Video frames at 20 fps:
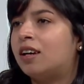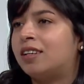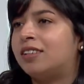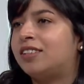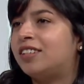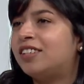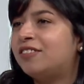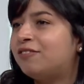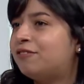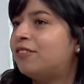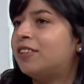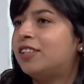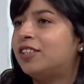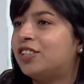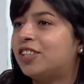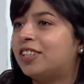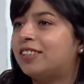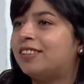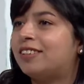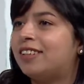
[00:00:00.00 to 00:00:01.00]
I didn't
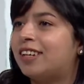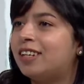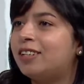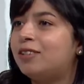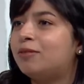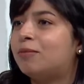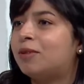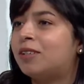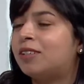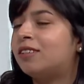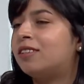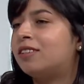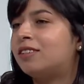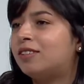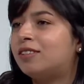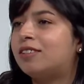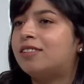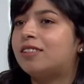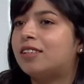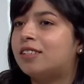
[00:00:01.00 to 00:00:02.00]
finish it yet, but
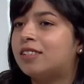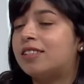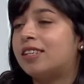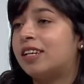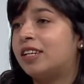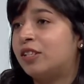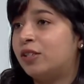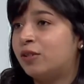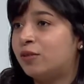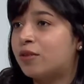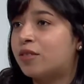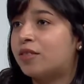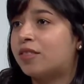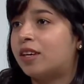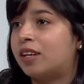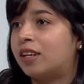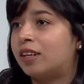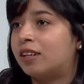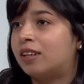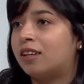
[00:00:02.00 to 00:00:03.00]
it's a new
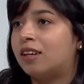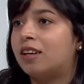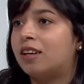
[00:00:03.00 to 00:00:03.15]
thing